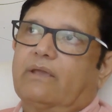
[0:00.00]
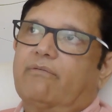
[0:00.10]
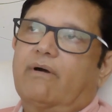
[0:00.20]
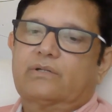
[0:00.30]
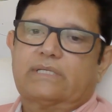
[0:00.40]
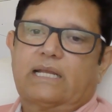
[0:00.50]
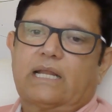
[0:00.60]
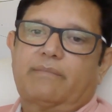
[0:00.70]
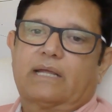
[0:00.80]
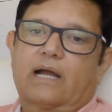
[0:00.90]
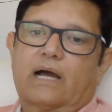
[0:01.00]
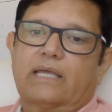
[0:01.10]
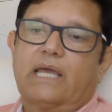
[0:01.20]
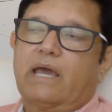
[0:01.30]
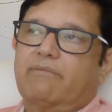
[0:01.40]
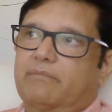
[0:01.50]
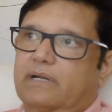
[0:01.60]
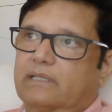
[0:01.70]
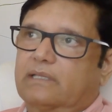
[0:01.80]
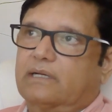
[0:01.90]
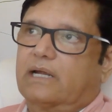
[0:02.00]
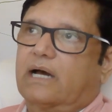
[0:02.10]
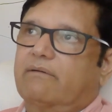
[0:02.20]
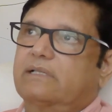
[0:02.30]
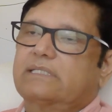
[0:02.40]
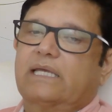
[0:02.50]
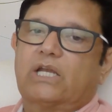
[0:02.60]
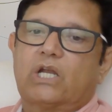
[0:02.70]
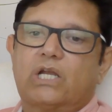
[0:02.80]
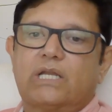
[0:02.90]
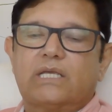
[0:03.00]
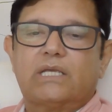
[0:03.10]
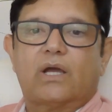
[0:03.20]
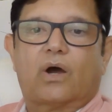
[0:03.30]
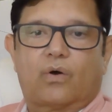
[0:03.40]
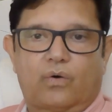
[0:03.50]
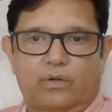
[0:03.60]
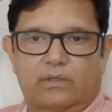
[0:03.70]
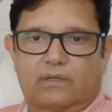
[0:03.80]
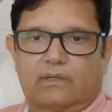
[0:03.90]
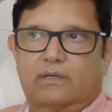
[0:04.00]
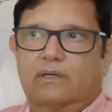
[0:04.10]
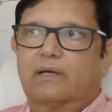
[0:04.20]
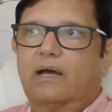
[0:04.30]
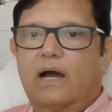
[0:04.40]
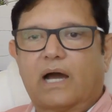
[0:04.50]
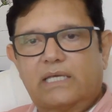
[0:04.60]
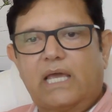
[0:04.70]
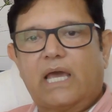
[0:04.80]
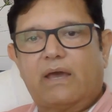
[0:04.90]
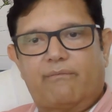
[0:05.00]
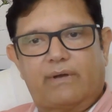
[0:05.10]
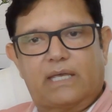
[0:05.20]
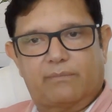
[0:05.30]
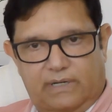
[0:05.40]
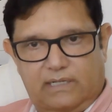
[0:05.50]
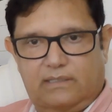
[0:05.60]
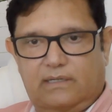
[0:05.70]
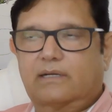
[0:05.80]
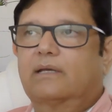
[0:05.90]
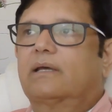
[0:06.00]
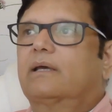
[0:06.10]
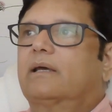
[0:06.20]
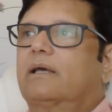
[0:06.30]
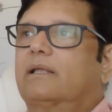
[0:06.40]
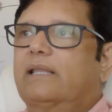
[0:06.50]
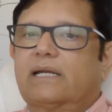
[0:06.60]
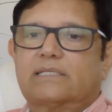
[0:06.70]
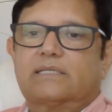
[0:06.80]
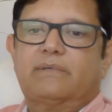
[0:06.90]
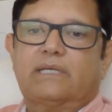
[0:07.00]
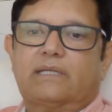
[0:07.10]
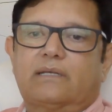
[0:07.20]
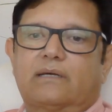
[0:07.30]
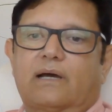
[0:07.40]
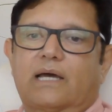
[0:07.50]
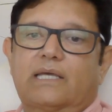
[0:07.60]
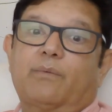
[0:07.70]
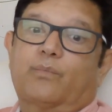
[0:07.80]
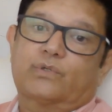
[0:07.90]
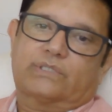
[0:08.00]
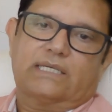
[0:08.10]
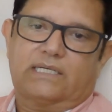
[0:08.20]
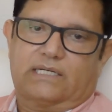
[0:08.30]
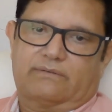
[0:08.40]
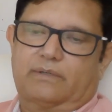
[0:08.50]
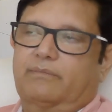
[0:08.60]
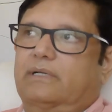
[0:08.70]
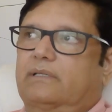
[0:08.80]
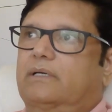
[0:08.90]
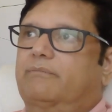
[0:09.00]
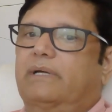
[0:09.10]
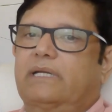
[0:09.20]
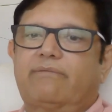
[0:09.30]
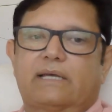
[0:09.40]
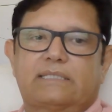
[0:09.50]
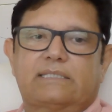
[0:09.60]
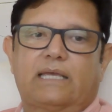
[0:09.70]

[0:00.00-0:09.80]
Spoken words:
want to say in Arabic, I have a brother, I will say li ahun, I have a brother. That doesn't mean I have possession of the brother. But if I